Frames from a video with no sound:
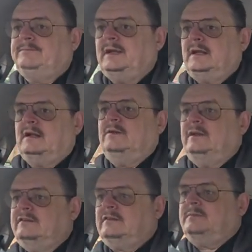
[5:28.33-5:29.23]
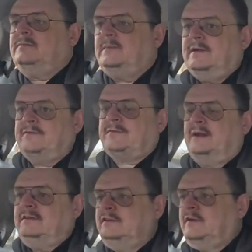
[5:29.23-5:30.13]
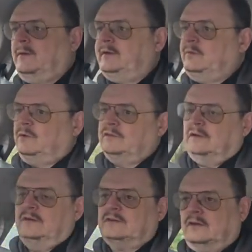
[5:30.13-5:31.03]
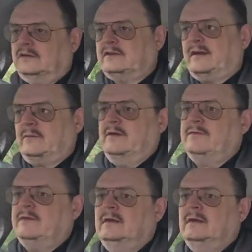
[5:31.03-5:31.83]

including some of my friends who I didn't want to lose contact with.